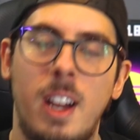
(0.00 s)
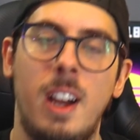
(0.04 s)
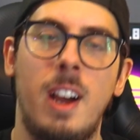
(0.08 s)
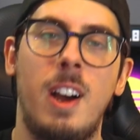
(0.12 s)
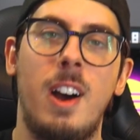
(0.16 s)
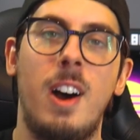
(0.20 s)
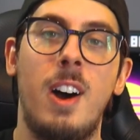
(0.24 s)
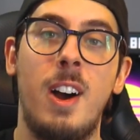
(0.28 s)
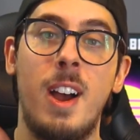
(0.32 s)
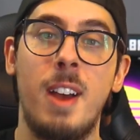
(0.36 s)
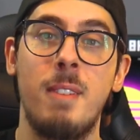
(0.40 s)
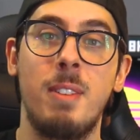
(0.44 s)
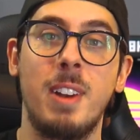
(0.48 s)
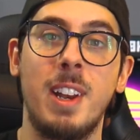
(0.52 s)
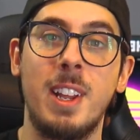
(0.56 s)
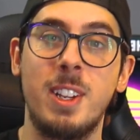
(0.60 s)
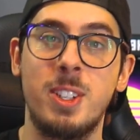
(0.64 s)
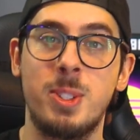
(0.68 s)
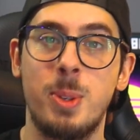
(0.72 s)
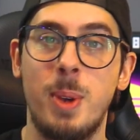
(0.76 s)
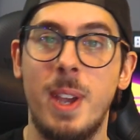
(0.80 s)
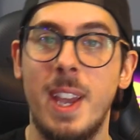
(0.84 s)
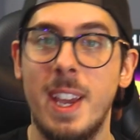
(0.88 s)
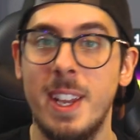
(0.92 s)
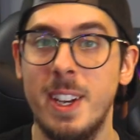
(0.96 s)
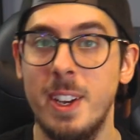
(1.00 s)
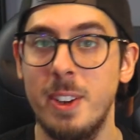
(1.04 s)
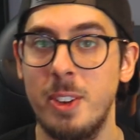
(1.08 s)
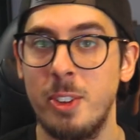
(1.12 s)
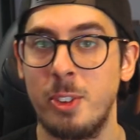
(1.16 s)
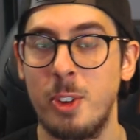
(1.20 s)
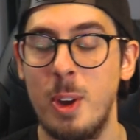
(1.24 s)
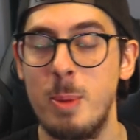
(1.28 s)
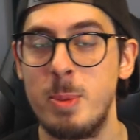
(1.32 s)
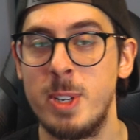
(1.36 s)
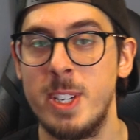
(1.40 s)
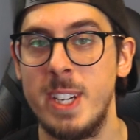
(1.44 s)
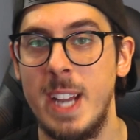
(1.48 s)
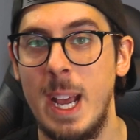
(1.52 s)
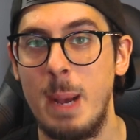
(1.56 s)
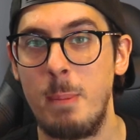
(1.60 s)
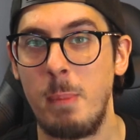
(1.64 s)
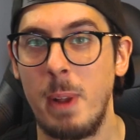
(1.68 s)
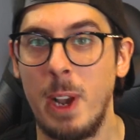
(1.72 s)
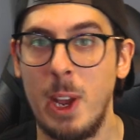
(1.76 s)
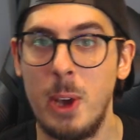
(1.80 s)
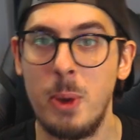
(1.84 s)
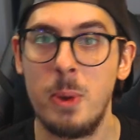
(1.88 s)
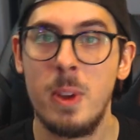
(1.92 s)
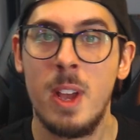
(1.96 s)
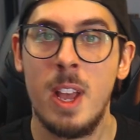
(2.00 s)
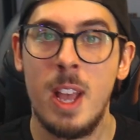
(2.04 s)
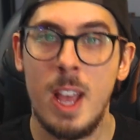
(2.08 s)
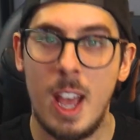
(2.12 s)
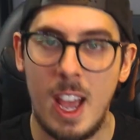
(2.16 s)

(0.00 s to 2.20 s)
I'll have a link to it in the description down below.